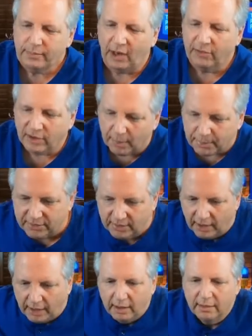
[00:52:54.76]

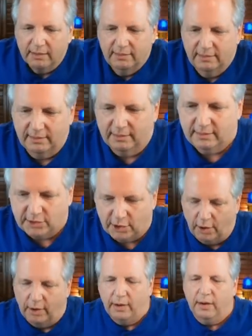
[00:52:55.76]
Jeppesen
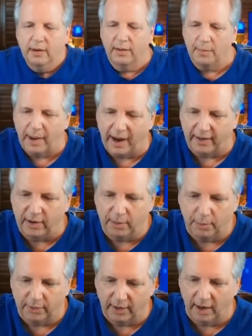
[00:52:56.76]
chart on the back of the
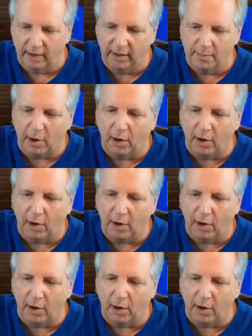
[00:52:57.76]
airport diagram.